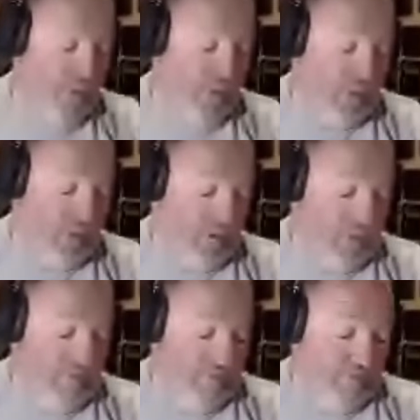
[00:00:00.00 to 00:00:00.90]

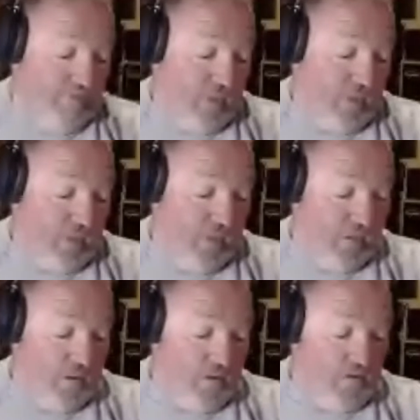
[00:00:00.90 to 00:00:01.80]
Closed Tuesdays and
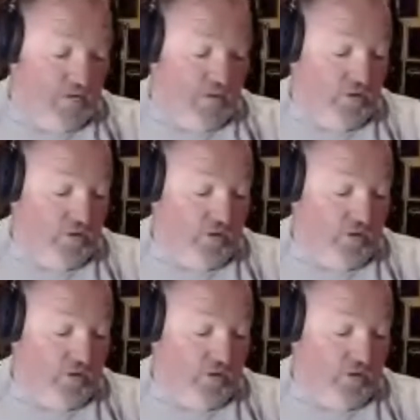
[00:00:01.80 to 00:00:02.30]
Wednesdays.